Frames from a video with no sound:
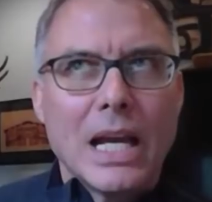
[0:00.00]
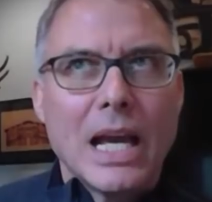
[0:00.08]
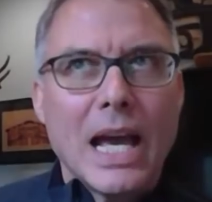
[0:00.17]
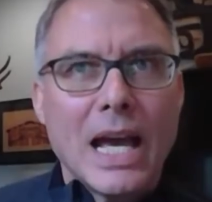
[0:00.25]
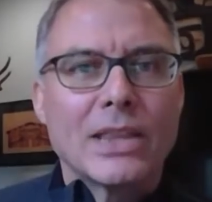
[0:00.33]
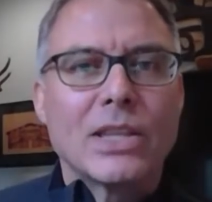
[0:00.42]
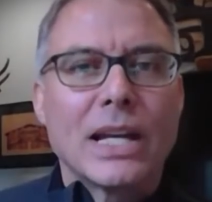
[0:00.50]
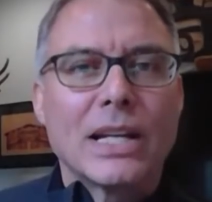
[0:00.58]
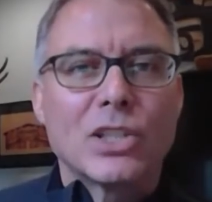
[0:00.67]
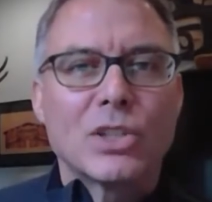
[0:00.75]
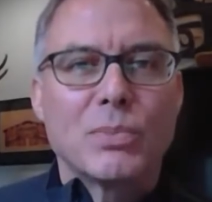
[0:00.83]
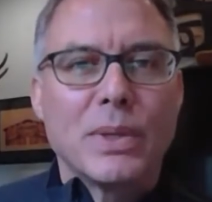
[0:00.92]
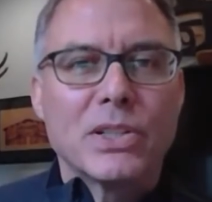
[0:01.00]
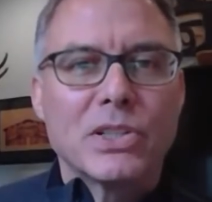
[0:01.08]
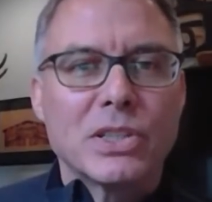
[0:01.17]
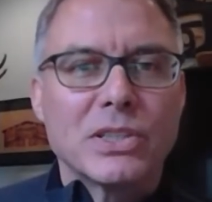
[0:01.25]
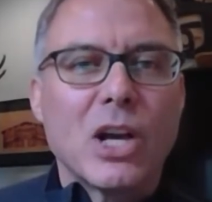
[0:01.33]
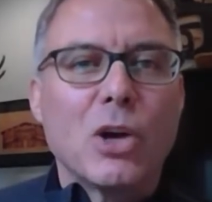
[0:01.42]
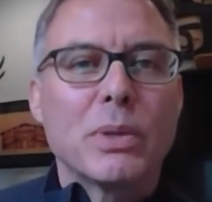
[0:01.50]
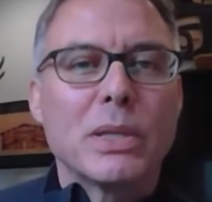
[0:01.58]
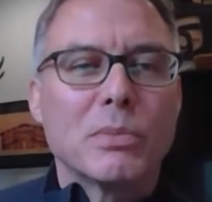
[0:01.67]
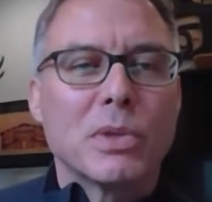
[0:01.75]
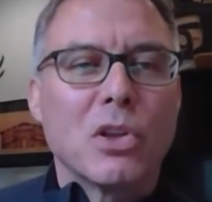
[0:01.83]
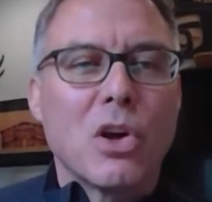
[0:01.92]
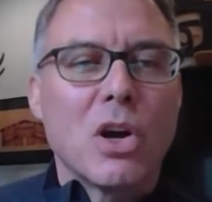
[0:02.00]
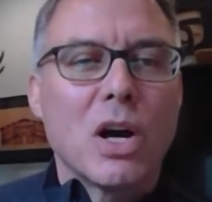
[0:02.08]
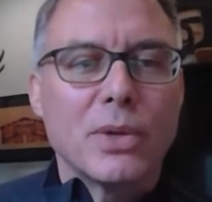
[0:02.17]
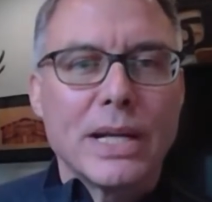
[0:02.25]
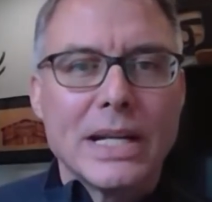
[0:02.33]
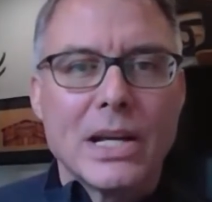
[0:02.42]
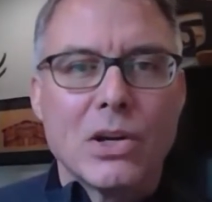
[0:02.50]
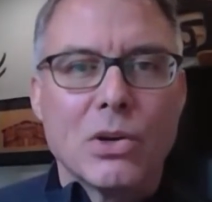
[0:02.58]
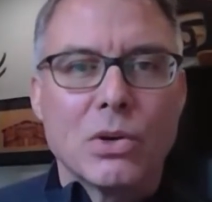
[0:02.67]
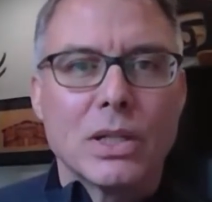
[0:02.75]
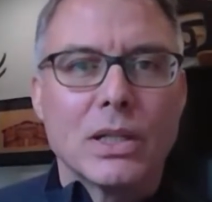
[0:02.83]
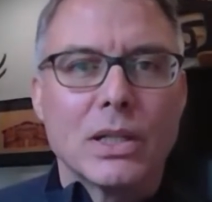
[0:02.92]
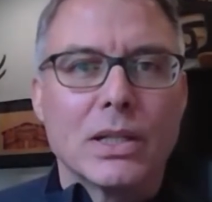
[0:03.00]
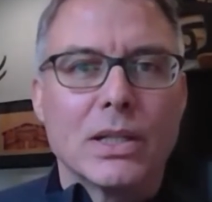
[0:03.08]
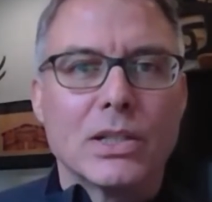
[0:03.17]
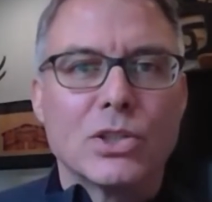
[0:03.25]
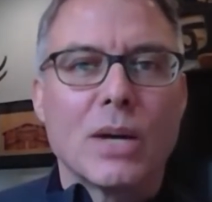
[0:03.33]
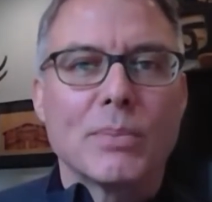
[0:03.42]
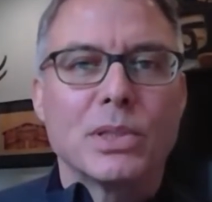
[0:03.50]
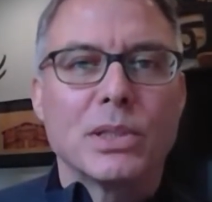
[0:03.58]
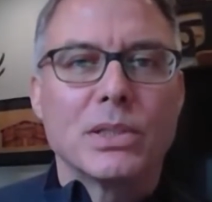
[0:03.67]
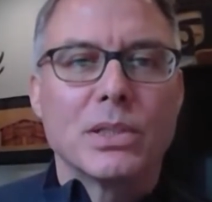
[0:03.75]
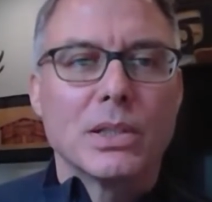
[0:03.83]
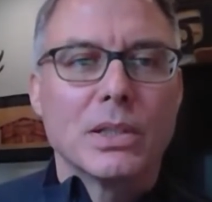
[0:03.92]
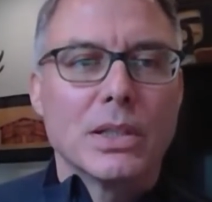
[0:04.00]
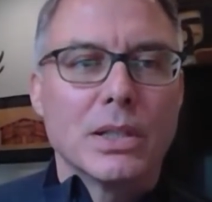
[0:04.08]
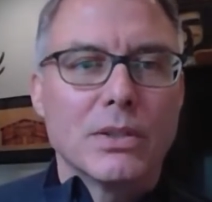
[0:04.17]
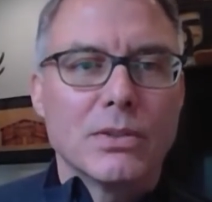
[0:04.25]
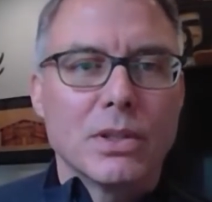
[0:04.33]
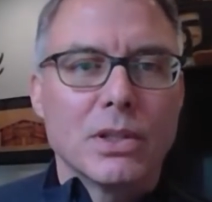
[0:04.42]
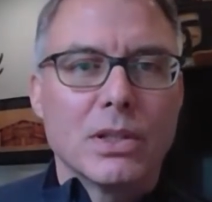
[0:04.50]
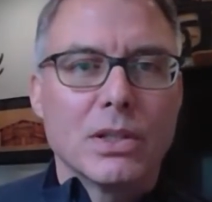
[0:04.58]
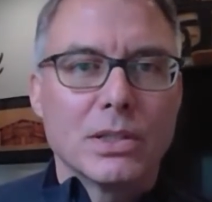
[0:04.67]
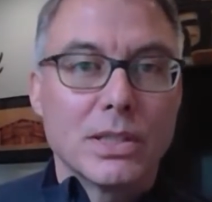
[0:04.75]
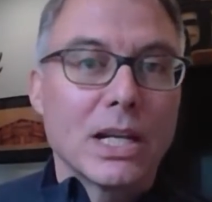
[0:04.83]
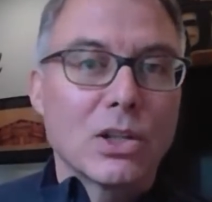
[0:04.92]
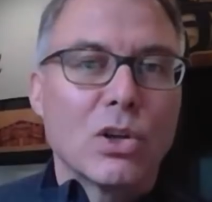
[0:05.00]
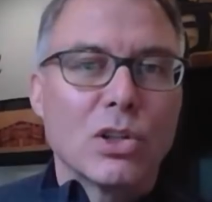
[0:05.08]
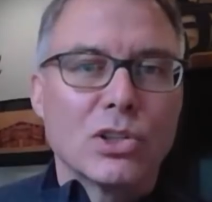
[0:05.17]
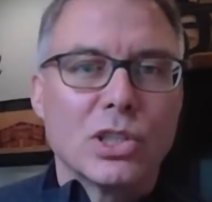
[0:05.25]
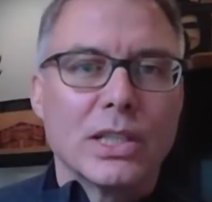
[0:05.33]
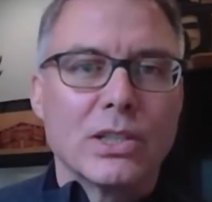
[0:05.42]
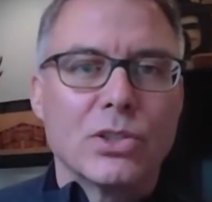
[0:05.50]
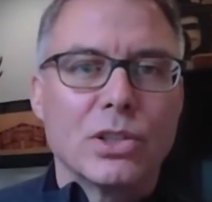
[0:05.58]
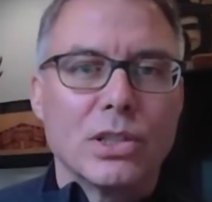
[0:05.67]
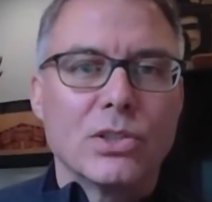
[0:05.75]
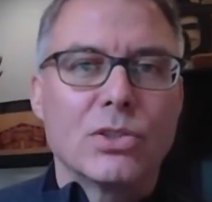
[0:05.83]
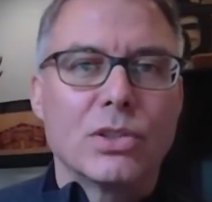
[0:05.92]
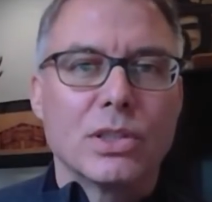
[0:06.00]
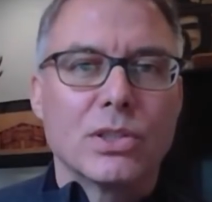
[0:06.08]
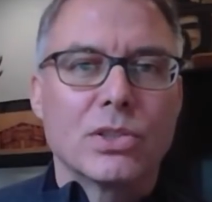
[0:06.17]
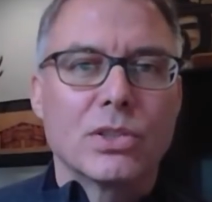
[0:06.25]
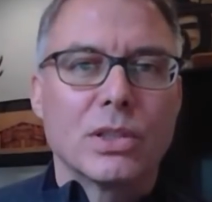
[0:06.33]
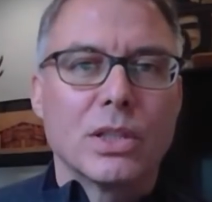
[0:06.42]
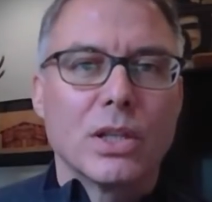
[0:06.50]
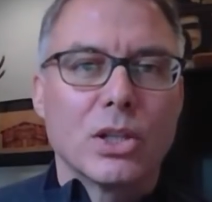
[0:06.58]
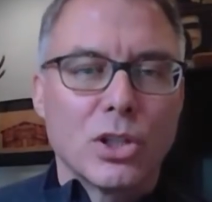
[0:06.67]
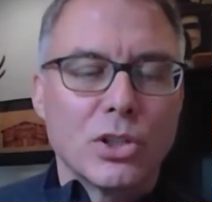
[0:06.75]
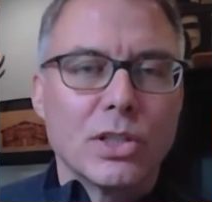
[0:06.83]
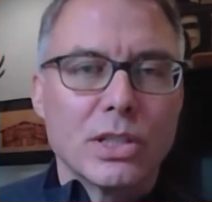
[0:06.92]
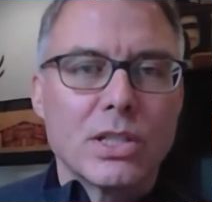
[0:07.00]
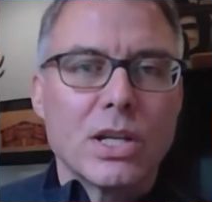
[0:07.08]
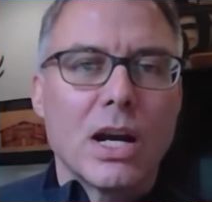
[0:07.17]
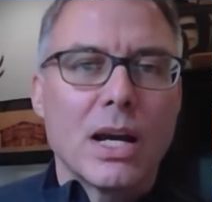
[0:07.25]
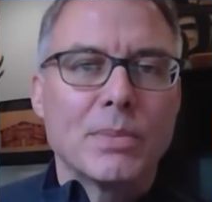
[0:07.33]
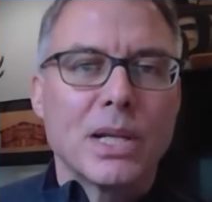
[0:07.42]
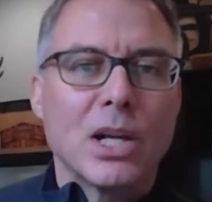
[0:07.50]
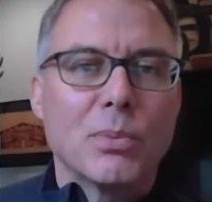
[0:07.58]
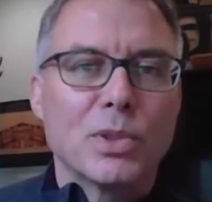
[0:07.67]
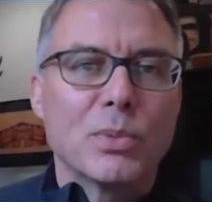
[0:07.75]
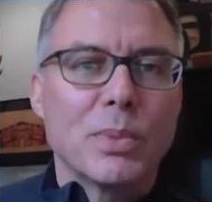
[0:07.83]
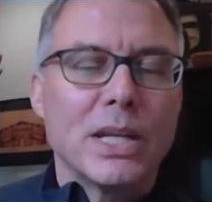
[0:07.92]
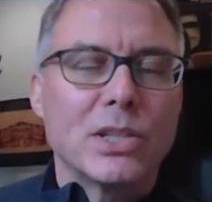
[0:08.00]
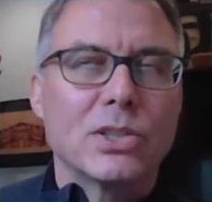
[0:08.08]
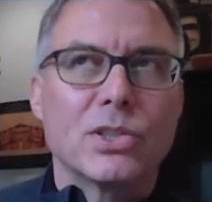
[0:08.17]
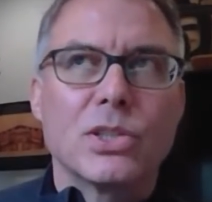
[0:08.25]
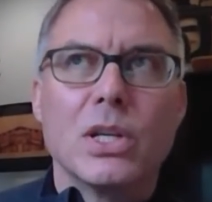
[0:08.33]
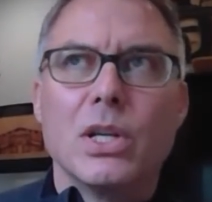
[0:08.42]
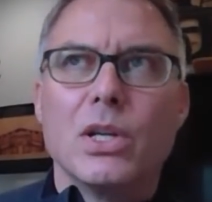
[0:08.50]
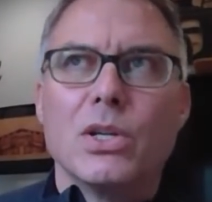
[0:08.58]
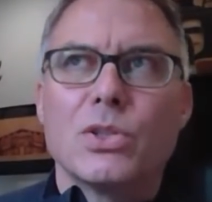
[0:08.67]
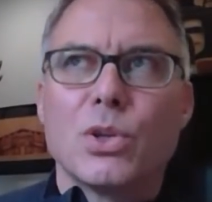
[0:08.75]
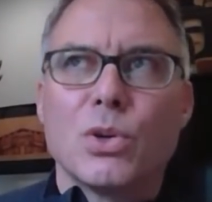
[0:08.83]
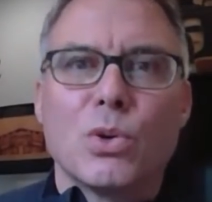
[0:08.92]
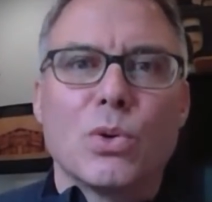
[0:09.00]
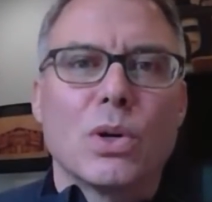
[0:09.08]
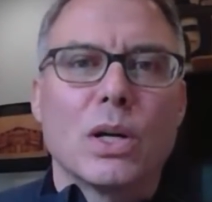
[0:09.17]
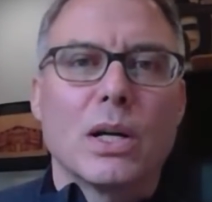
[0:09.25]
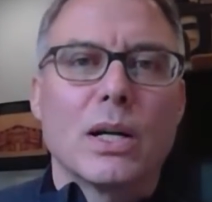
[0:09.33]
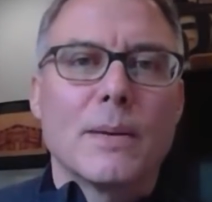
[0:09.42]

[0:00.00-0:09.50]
had that experience, because it's helping them a lot right now, adopting technology into this current time to help their patients. So